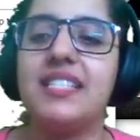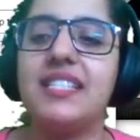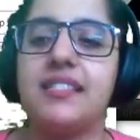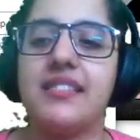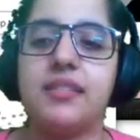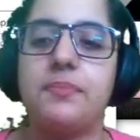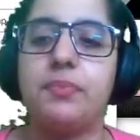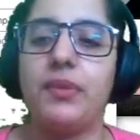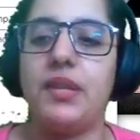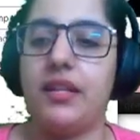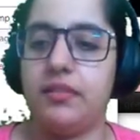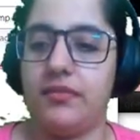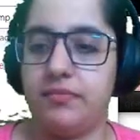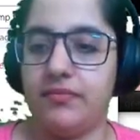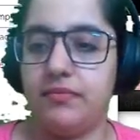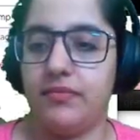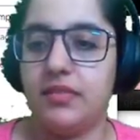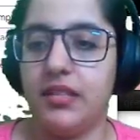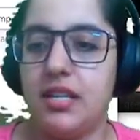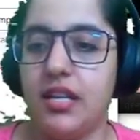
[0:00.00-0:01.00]
discipline.
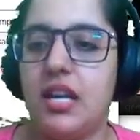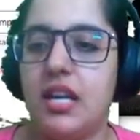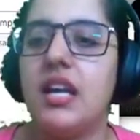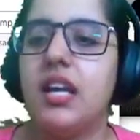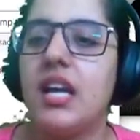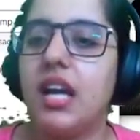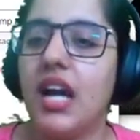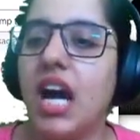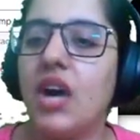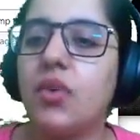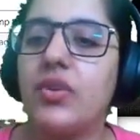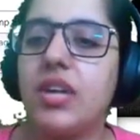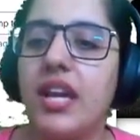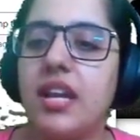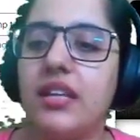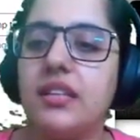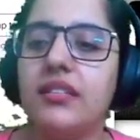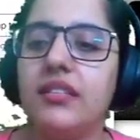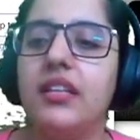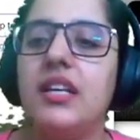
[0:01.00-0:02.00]

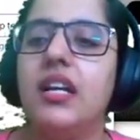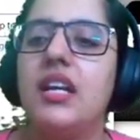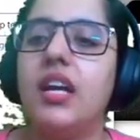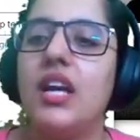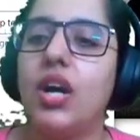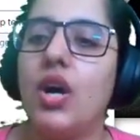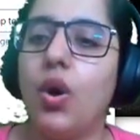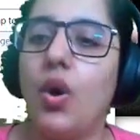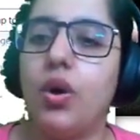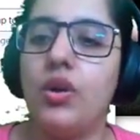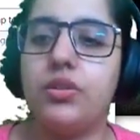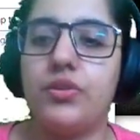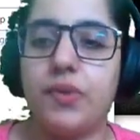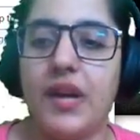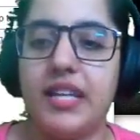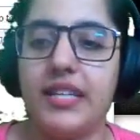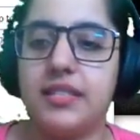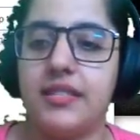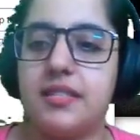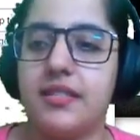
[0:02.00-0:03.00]
Okay? All
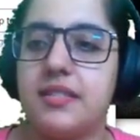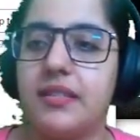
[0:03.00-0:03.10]
right.